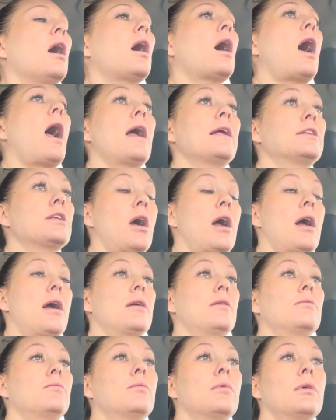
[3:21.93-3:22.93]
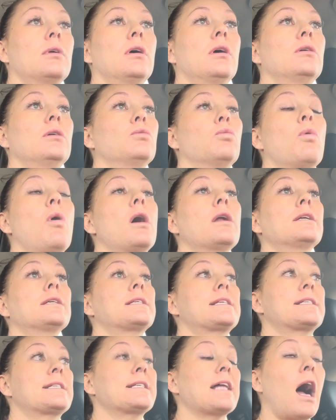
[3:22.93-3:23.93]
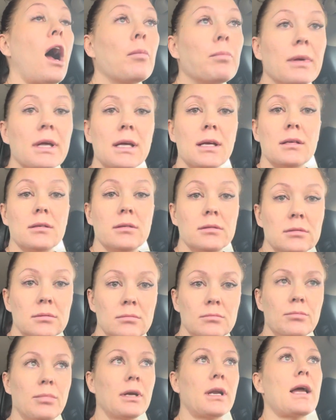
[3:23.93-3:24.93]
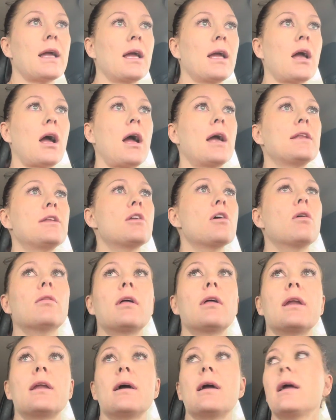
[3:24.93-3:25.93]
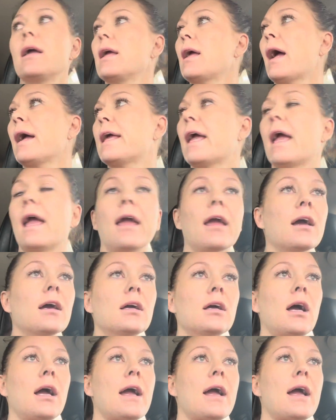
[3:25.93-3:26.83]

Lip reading: I want to stop it, but I know that I can't.